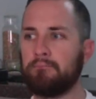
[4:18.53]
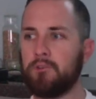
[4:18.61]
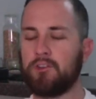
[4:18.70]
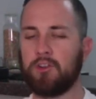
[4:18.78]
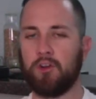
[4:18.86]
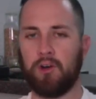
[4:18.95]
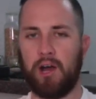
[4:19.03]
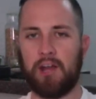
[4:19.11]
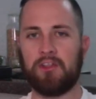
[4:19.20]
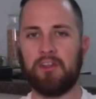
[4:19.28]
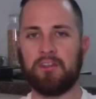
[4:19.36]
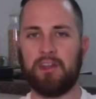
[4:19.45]
So I
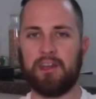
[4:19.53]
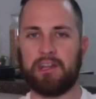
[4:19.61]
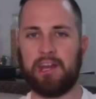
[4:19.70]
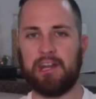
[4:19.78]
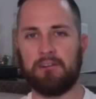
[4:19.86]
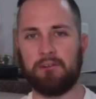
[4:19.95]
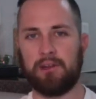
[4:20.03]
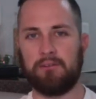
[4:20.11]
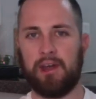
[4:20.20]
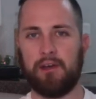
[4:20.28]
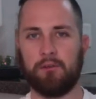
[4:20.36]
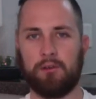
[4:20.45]
think that getting rid of
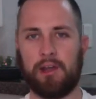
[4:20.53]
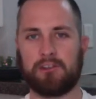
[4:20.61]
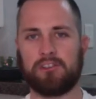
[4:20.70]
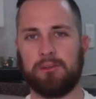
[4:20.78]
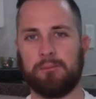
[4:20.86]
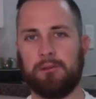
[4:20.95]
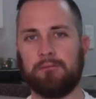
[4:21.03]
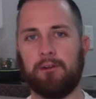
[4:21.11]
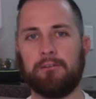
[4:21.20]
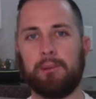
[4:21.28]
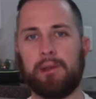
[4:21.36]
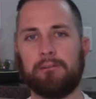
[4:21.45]
that would actually be
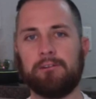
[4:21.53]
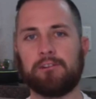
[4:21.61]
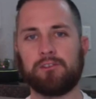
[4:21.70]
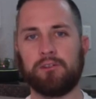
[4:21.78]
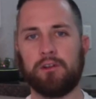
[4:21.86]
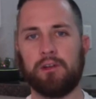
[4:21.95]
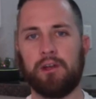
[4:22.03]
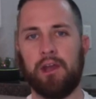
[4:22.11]
very beneficial.